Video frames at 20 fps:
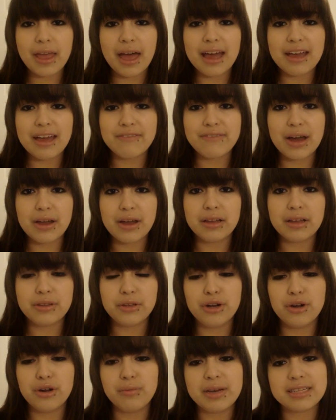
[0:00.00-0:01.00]
I found out,
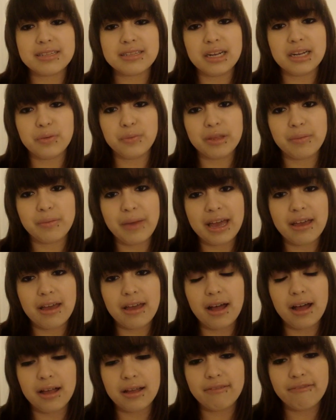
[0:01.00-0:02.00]
you know, mixing with my
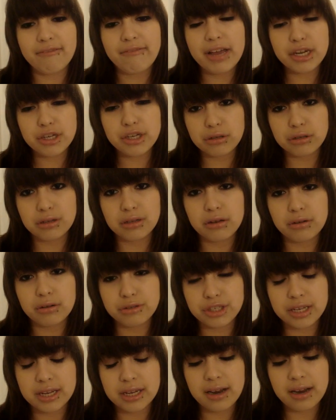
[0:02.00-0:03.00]
facial
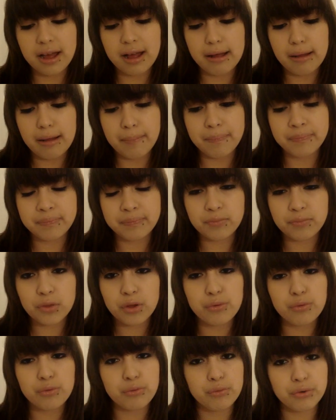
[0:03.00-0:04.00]
lotion
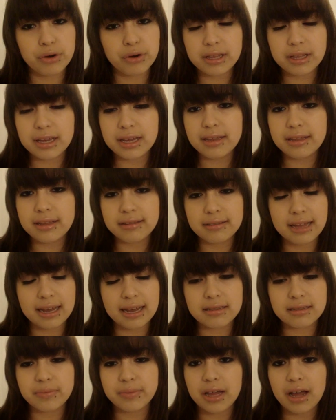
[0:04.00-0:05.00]
really
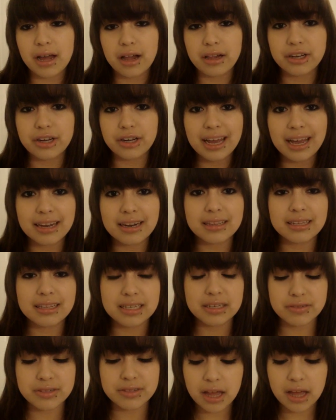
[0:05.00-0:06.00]
lightens up the color, and it
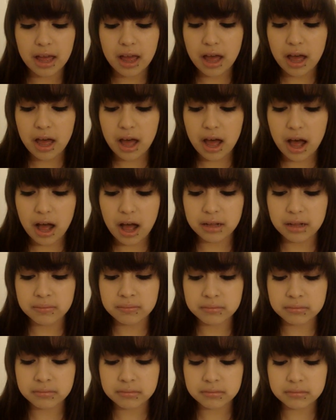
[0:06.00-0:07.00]
leaves
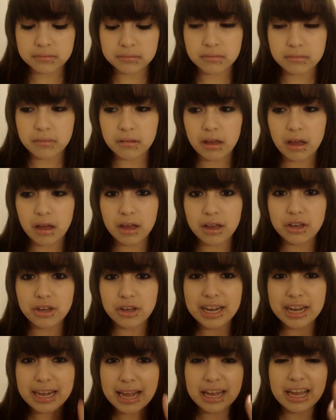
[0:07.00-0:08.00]

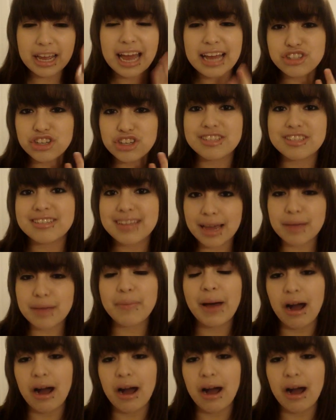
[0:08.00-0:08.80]
it has good staying